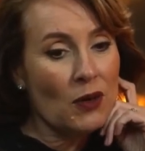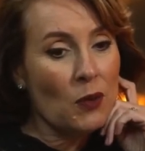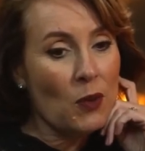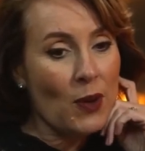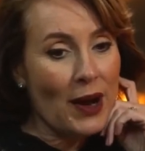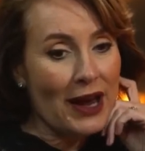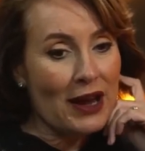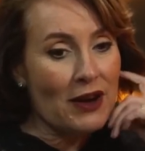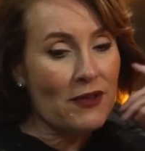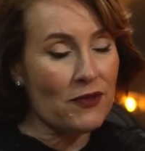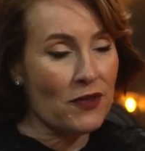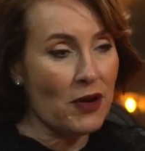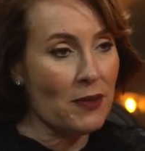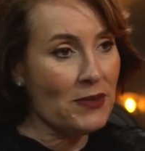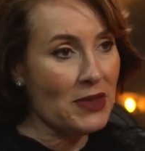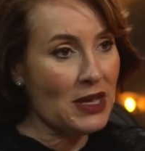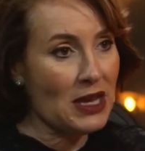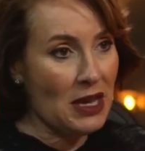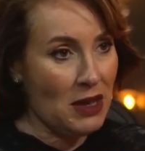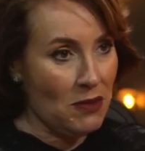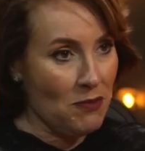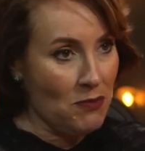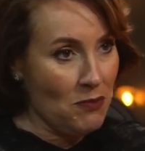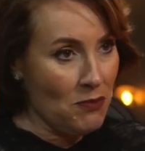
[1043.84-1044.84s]
away from
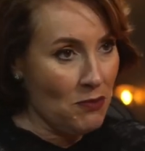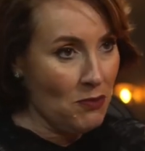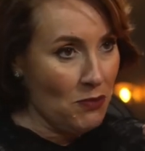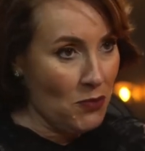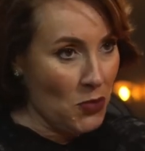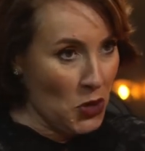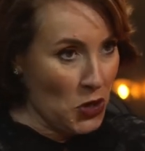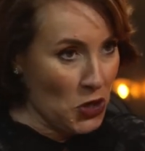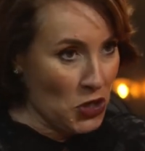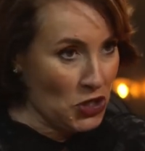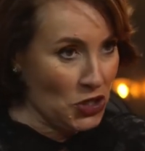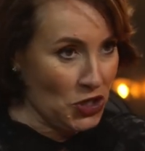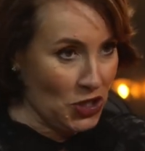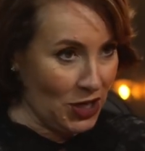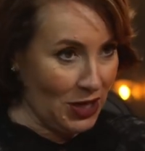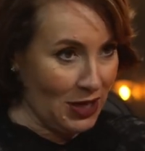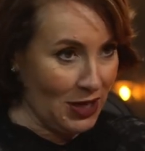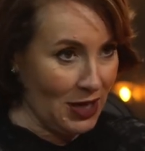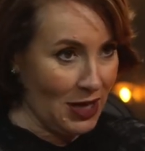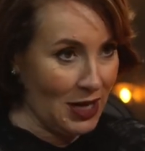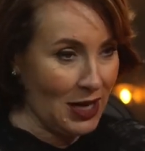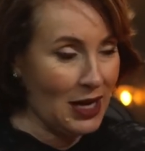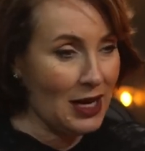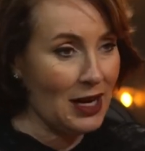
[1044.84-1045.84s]
the
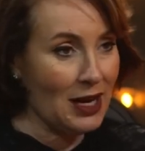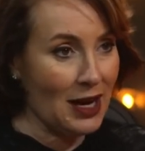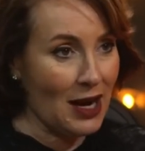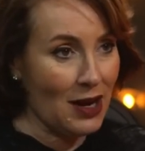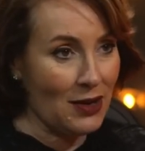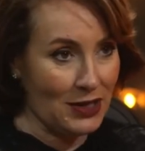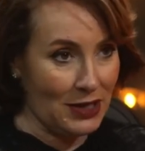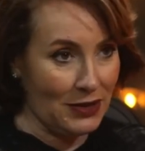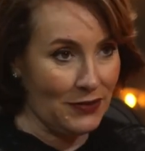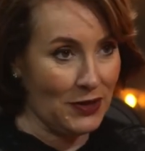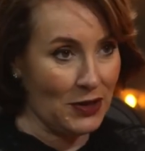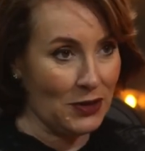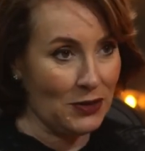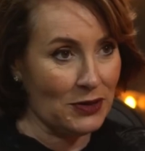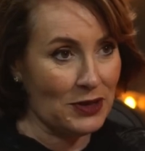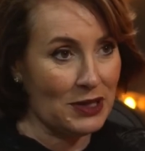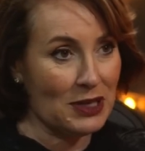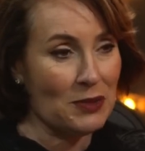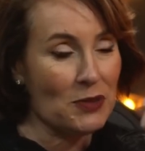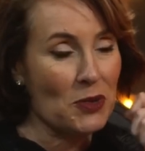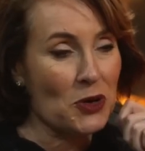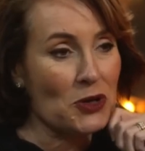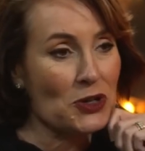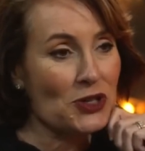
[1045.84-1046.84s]
immersion in our
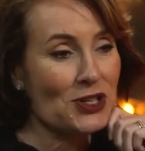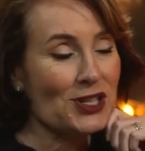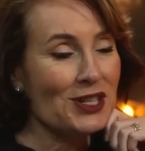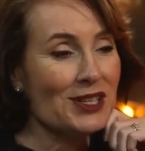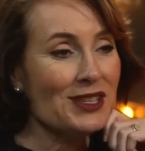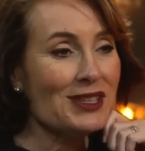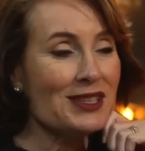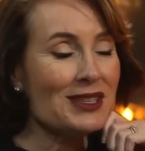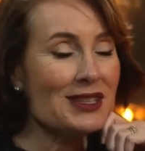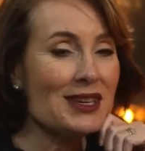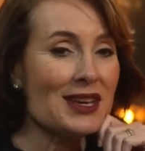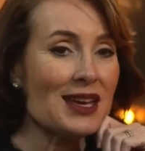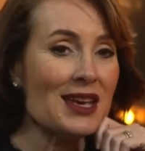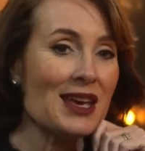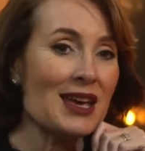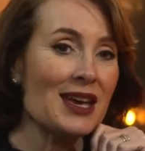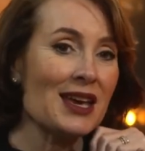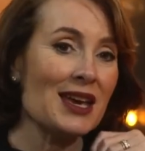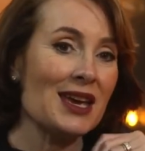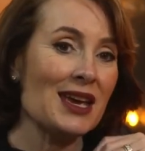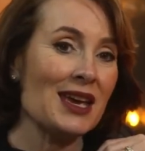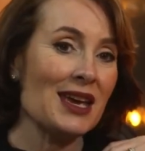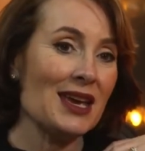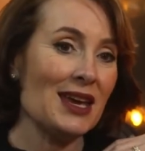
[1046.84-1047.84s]
difficult emotions
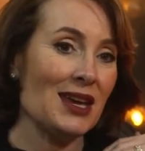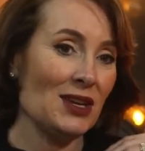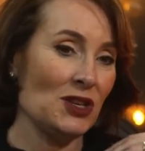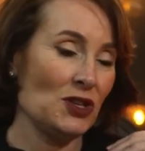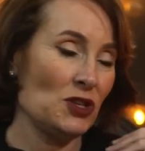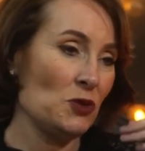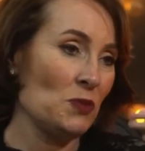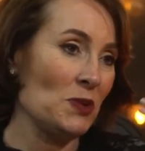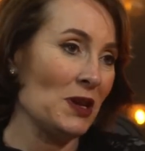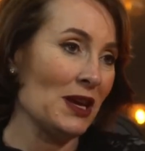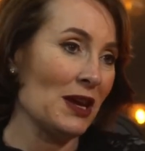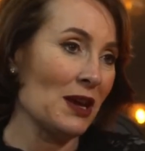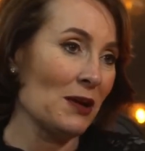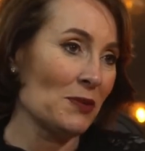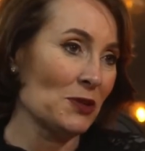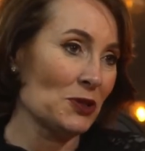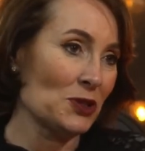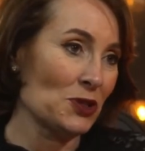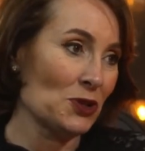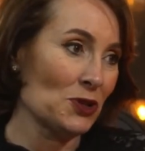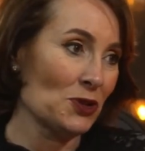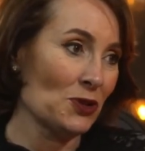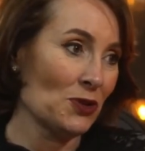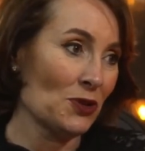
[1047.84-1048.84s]
into being
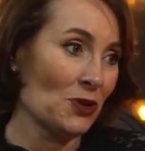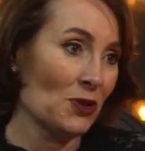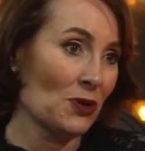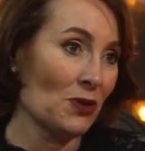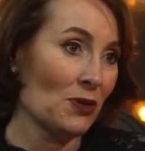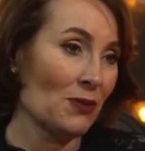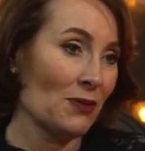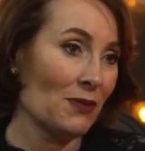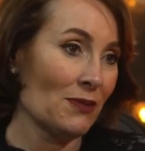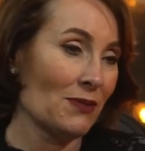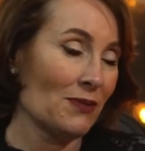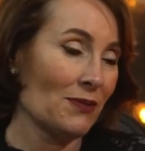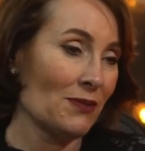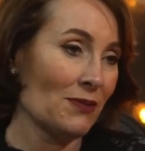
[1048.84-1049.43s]
able to